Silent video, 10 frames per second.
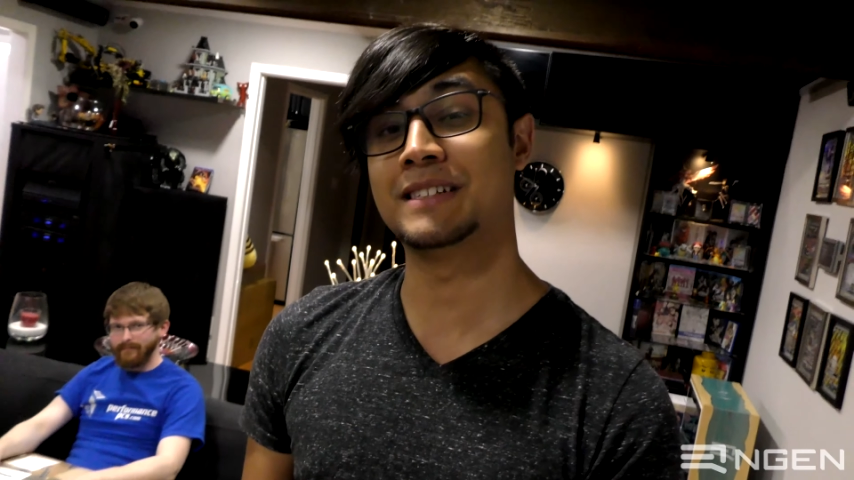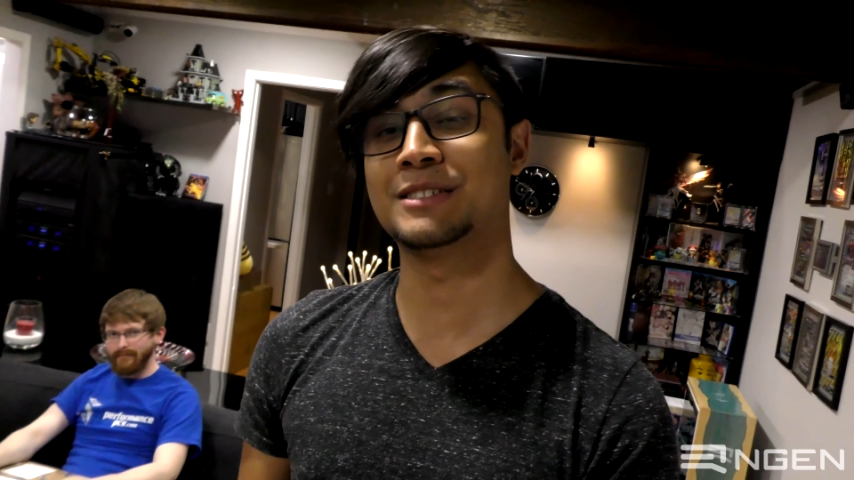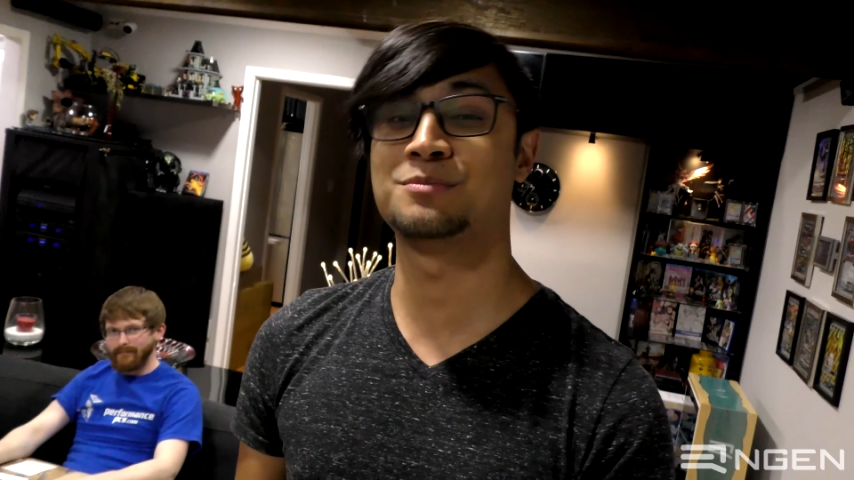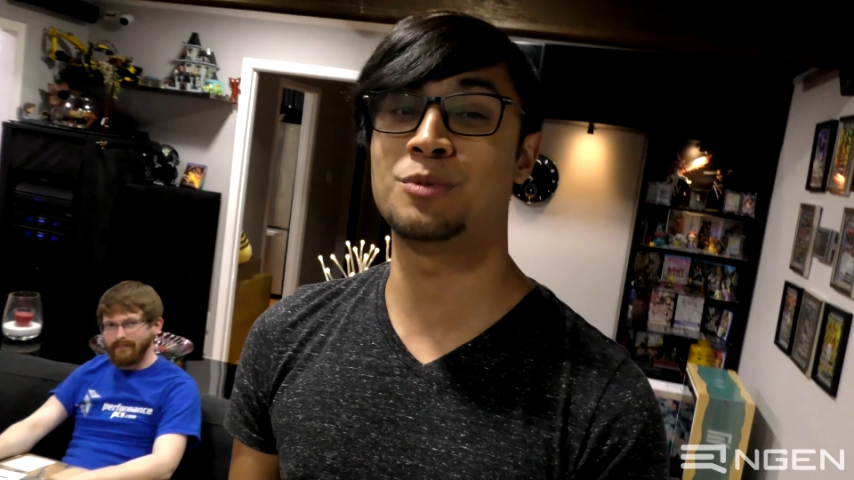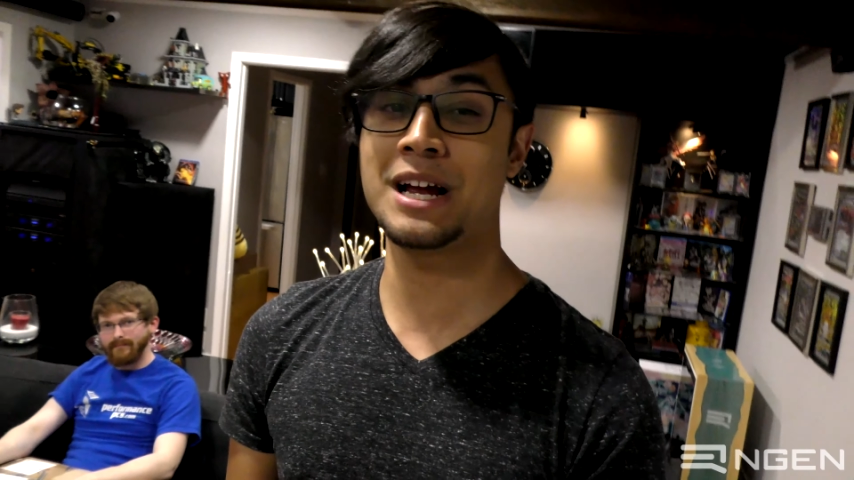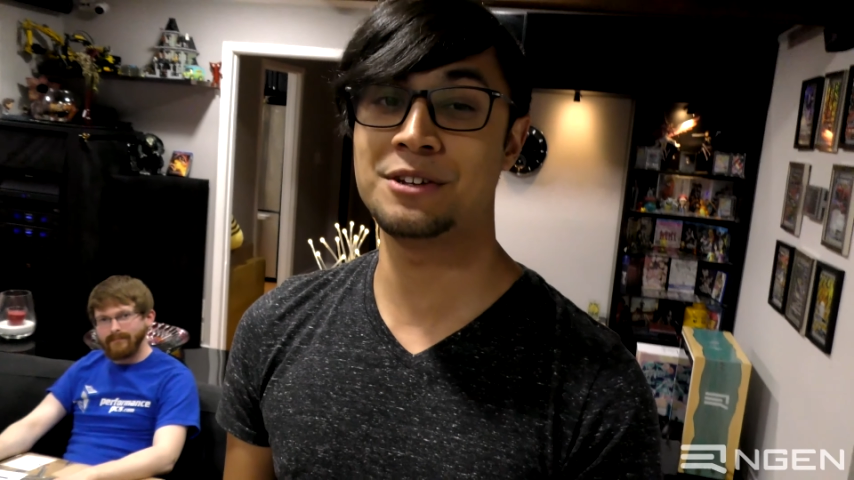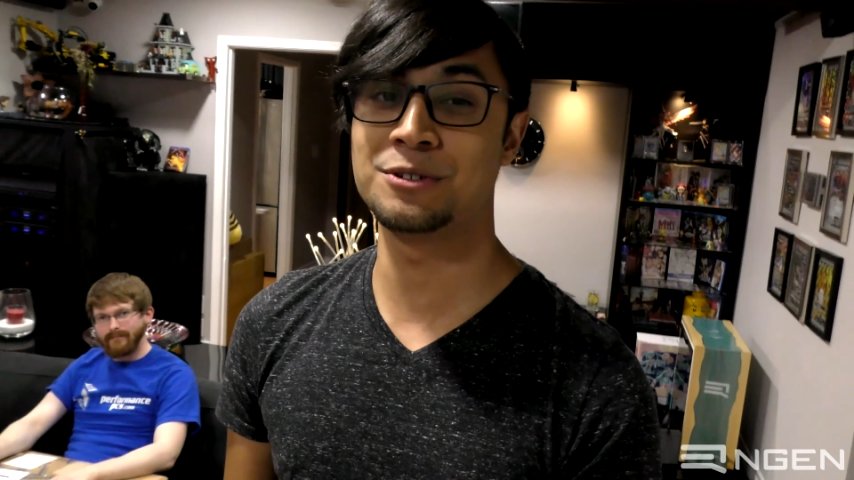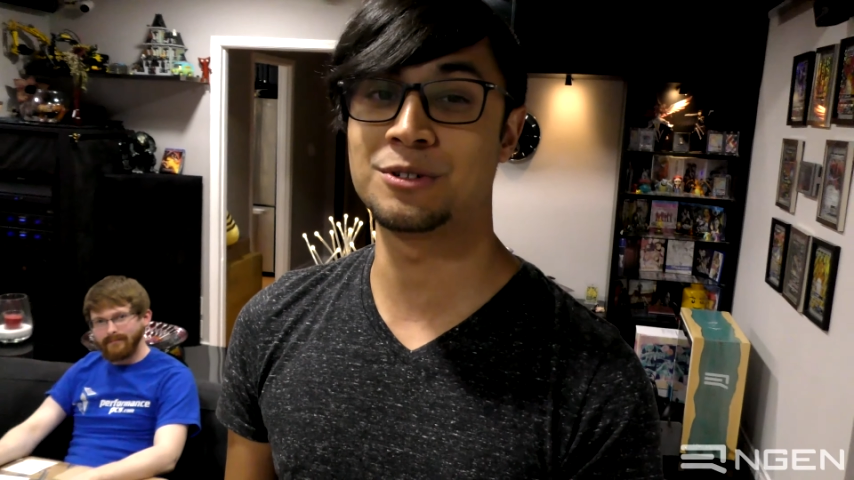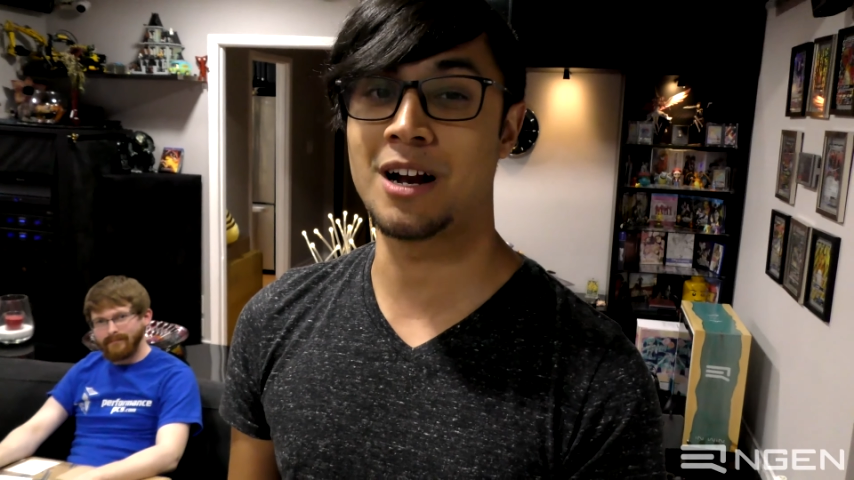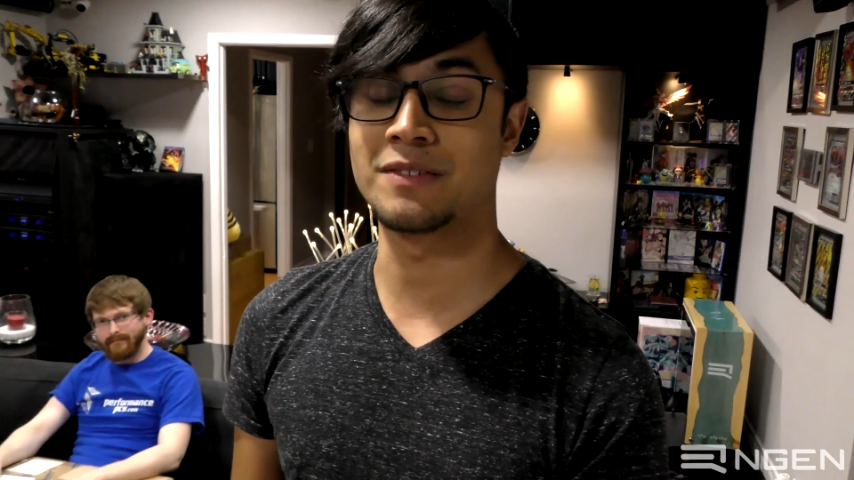his brand new
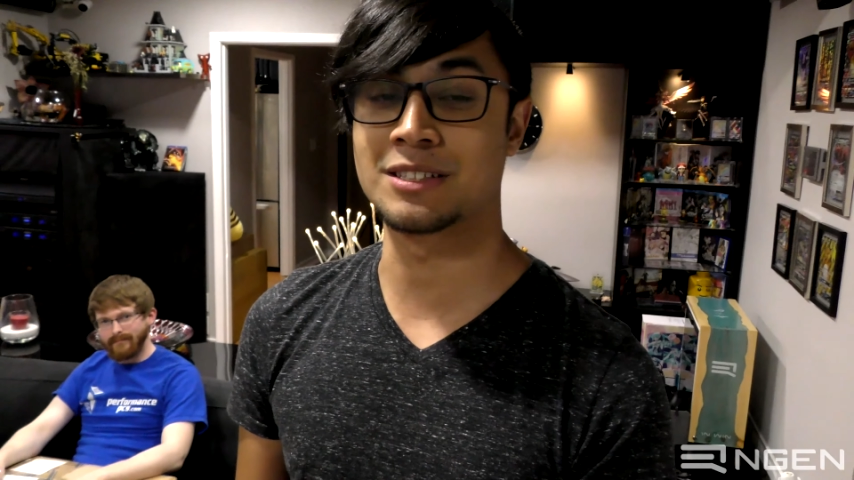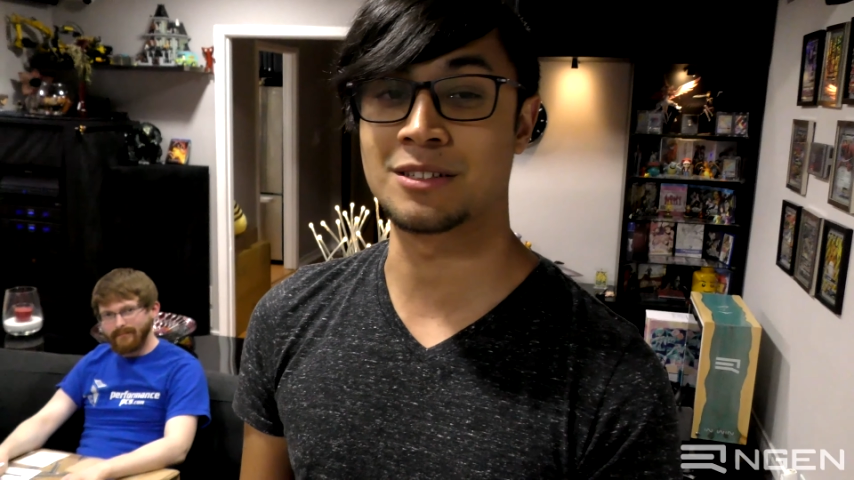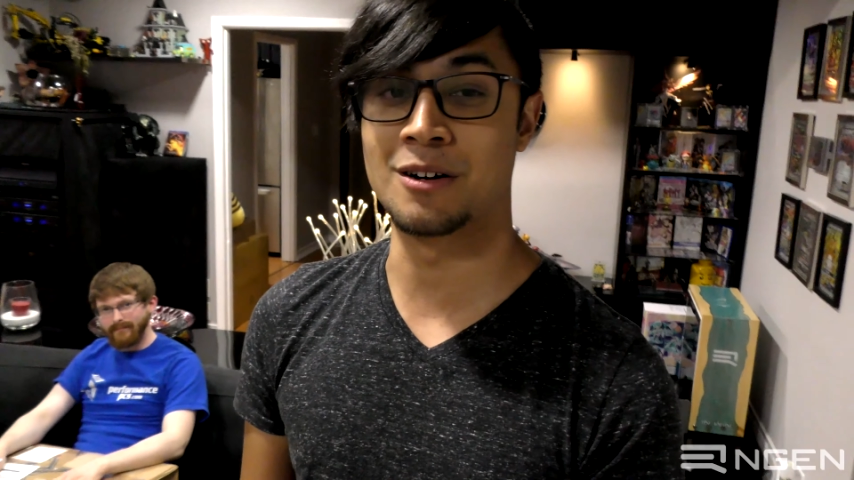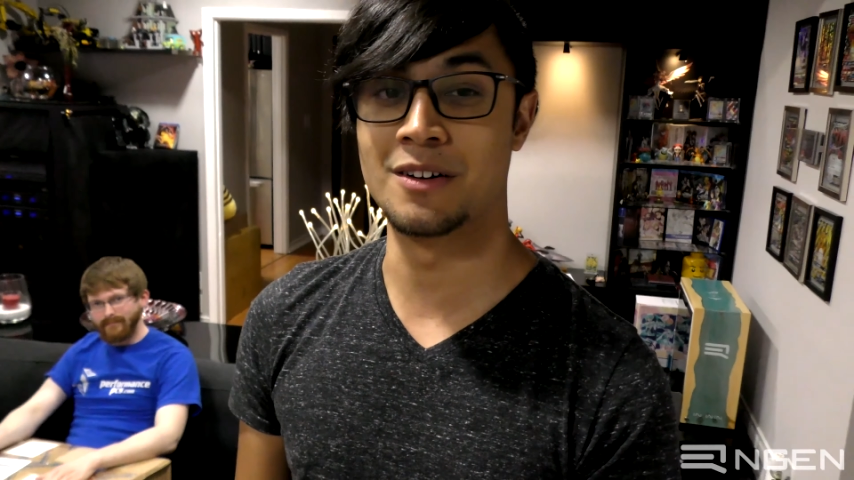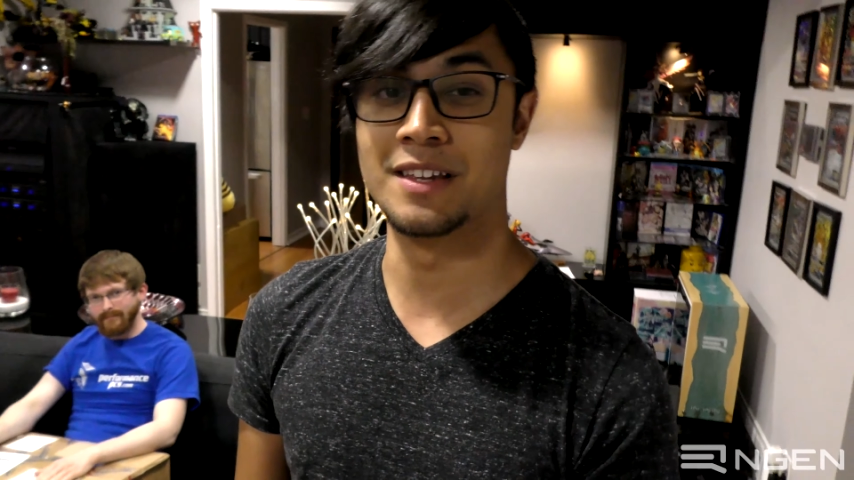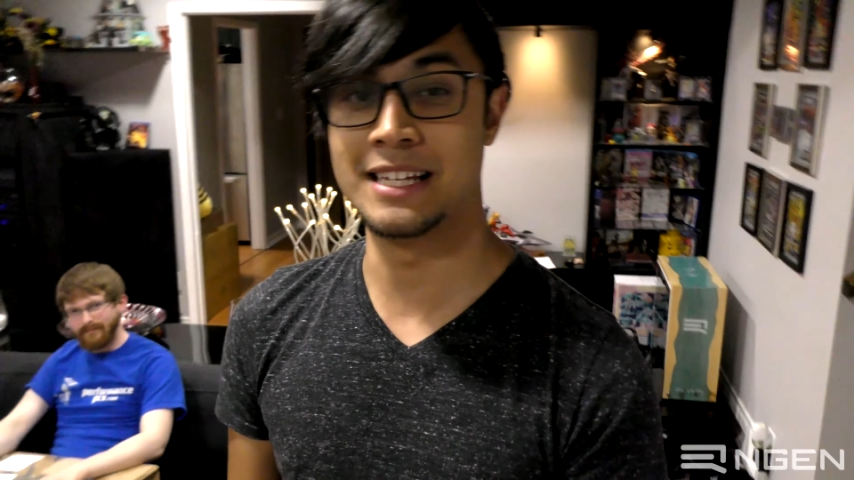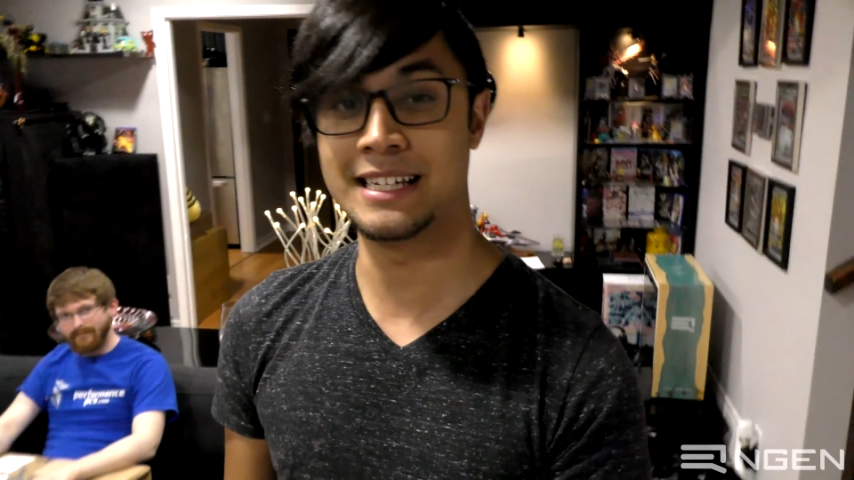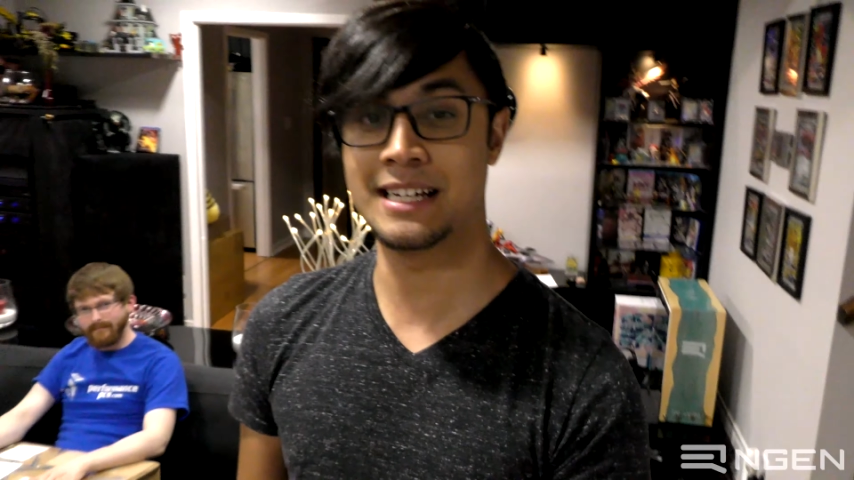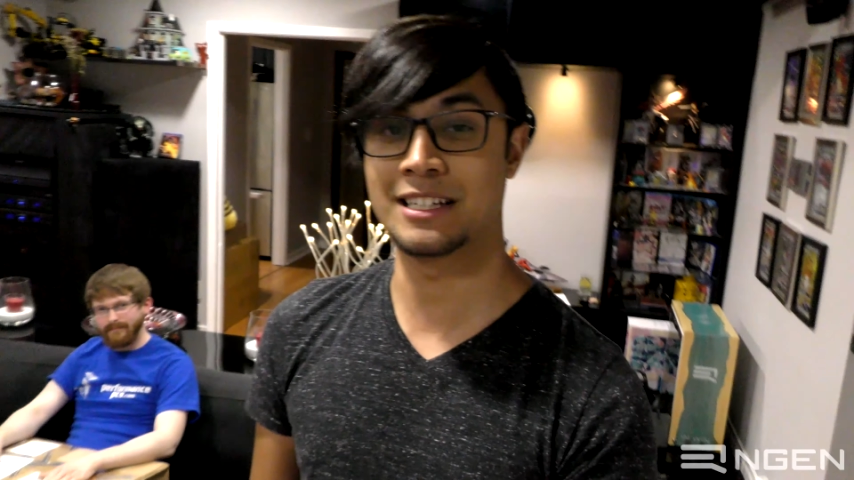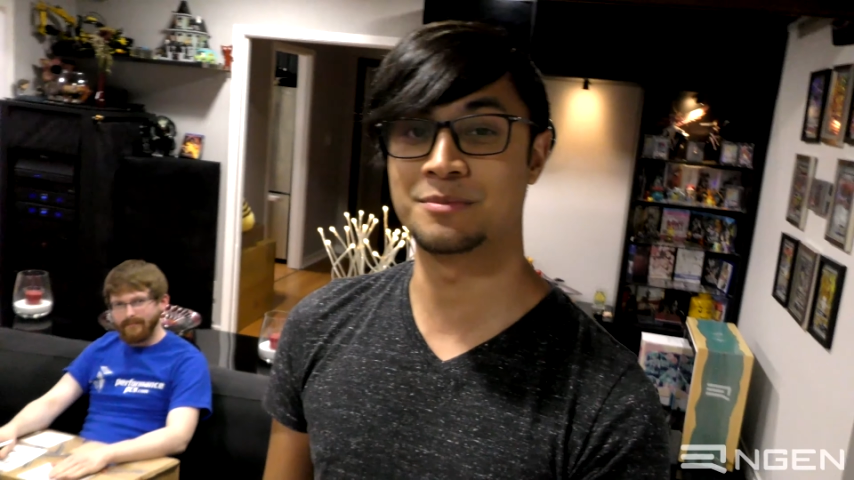graphics card that
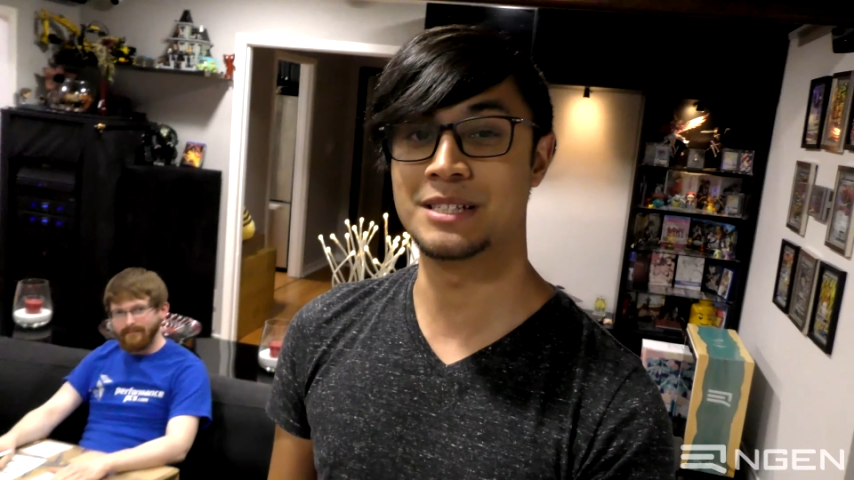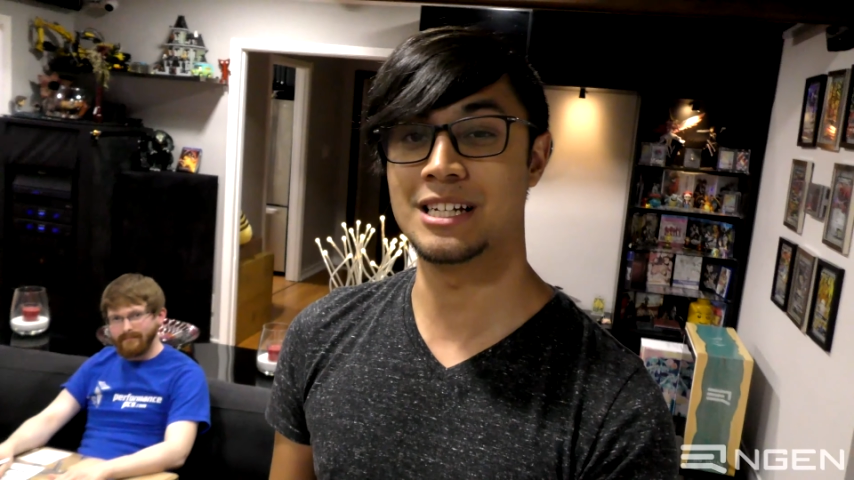he has been